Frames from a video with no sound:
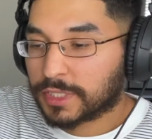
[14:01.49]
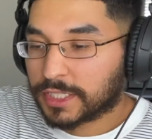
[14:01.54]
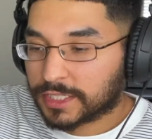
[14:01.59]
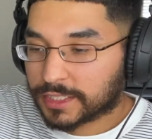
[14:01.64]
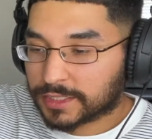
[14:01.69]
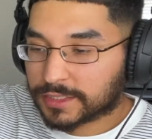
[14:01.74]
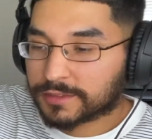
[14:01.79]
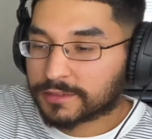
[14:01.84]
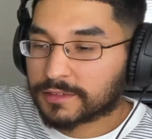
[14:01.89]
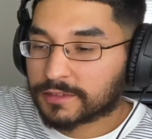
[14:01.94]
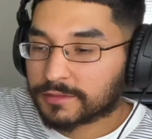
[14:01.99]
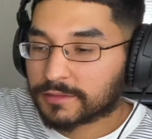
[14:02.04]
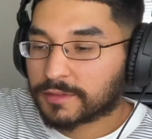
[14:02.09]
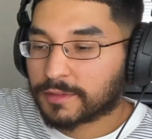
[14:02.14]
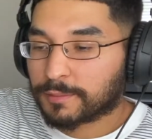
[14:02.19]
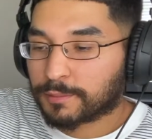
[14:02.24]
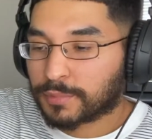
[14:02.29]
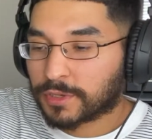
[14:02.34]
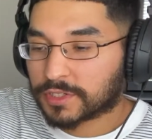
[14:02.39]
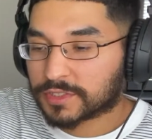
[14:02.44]
a
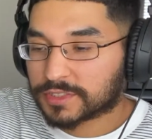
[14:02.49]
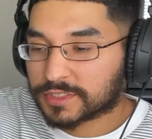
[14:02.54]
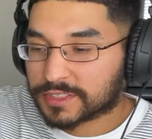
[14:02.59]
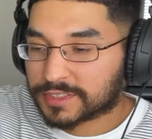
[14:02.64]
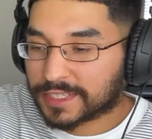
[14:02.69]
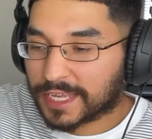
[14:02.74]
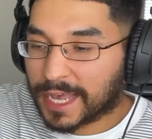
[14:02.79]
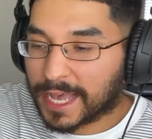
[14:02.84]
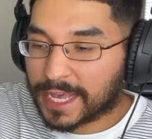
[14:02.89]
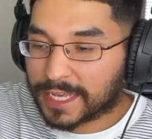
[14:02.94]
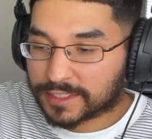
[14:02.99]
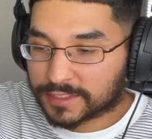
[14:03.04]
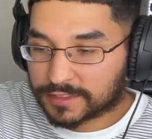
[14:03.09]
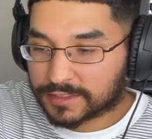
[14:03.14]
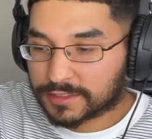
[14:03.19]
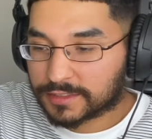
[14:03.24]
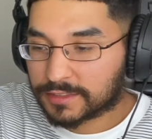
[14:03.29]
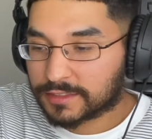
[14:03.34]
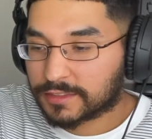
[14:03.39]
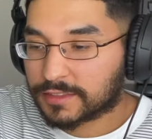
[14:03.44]
person's
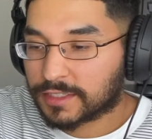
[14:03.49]
ass,